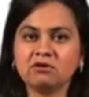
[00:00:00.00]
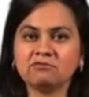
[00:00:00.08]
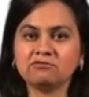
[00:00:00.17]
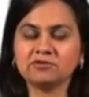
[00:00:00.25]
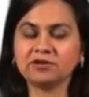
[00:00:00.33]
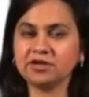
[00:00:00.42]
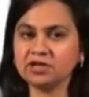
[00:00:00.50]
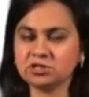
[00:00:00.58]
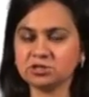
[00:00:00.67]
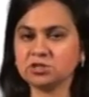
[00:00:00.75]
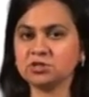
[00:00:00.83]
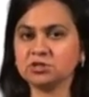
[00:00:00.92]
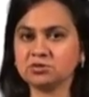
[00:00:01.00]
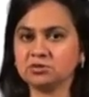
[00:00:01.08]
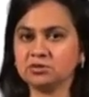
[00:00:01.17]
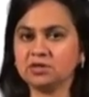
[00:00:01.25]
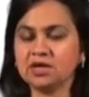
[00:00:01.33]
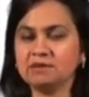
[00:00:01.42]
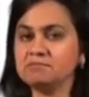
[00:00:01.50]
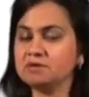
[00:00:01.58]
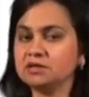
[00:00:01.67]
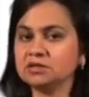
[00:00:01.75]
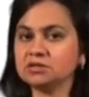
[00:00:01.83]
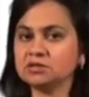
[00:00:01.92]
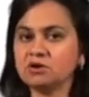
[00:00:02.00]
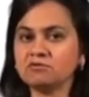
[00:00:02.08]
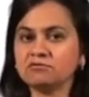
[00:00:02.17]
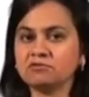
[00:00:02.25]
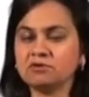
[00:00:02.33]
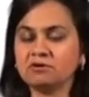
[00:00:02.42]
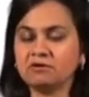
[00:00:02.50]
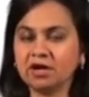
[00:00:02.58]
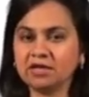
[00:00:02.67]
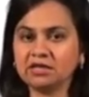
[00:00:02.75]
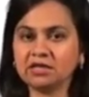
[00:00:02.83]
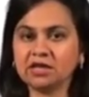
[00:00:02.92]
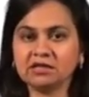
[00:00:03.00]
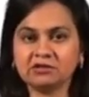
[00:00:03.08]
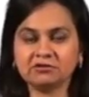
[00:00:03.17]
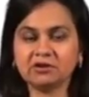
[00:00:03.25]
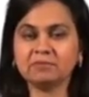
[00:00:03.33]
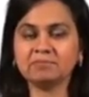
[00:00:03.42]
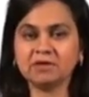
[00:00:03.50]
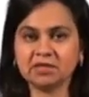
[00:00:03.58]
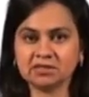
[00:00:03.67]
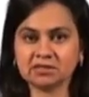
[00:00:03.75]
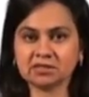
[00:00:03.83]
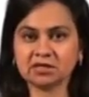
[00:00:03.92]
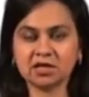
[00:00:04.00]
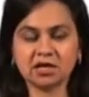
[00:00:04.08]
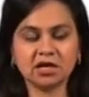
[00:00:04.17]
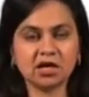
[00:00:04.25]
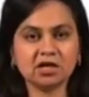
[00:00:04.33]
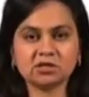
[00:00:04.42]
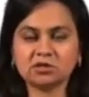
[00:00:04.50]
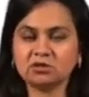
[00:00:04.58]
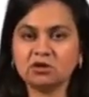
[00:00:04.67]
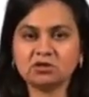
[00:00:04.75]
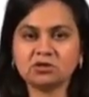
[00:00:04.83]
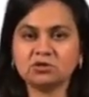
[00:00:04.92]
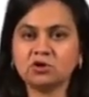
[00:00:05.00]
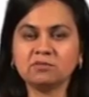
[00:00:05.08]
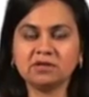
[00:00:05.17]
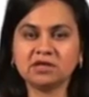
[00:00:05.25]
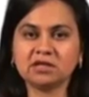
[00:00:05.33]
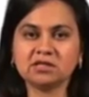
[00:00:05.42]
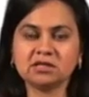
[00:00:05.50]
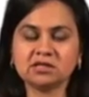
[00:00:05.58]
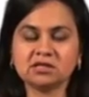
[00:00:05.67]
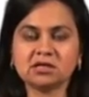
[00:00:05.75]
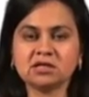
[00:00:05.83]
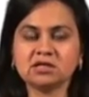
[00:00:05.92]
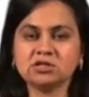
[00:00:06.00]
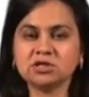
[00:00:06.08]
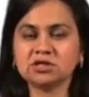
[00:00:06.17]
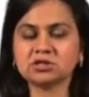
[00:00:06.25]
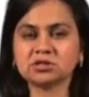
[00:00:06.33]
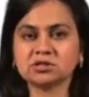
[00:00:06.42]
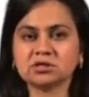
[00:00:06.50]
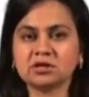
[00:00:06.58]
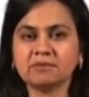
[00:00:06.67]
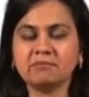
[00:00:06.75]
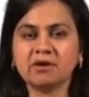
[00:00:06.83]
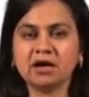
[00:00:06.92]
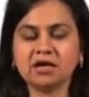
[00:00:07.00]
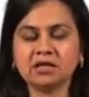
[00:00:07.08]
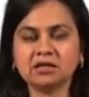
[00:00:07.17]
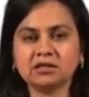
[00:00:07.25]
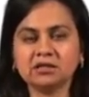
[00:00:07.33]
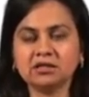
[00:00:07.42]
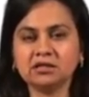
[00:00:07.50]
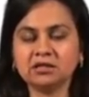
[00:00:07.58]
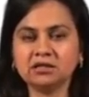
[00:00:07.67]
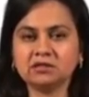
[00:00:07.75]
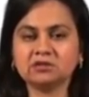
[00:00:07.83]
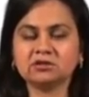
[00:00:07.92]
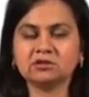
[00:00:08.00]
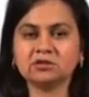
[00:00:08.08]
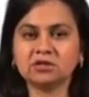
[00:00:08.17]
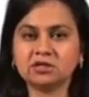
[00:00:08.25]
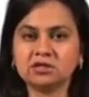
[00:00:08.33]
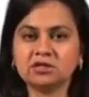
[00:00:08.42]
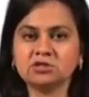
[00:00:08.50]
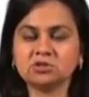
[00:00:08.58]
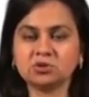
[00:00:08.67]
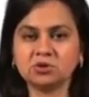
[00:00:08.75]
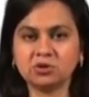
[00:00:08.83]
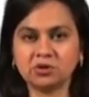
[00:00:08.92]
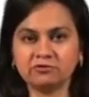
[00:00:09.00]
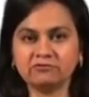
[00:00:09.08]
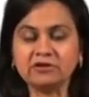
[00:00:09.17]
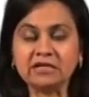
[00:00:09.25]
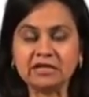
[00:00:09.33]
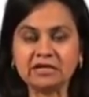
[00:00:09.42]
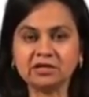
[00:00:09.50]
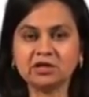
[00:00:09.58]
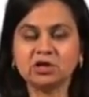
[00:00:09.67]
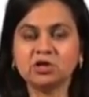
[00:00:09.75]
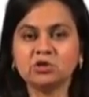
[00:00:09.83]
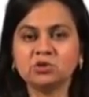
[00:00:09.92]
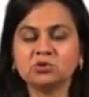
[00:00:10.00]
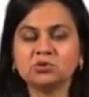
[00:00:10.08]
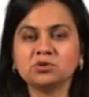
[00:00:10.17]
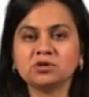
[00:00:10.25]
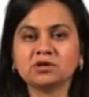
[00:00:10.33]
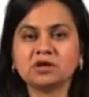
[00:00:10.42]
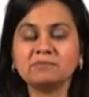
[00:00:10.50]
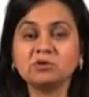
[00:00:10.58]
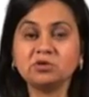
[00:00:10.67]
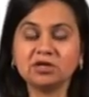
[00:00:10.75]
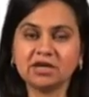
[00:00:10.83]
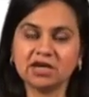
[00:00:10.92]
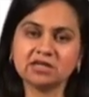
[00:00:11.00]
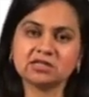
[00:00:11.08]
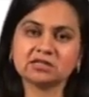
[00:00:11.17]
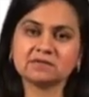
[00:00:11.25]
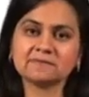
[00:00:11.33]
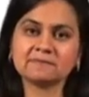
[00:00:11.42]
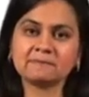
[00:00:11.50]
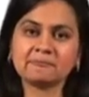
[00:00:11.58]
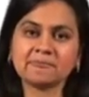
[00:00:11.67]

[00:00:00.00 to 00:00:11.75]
of creation, the impulse of writing a literary piece is not dominated just by the urge or feeling to communicate,